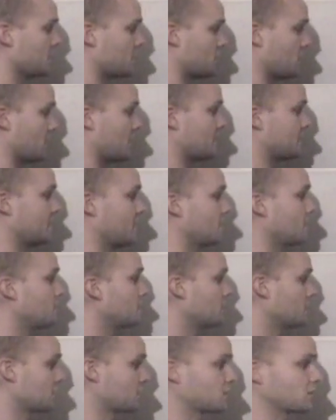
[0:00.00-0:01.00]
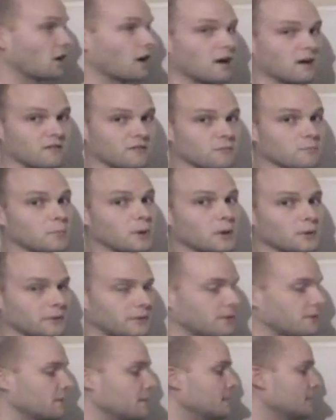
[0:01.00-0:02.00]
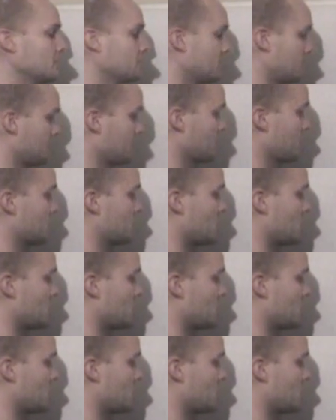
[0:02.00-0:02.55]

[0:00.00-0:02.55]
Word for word: So they tell you to solve both of these.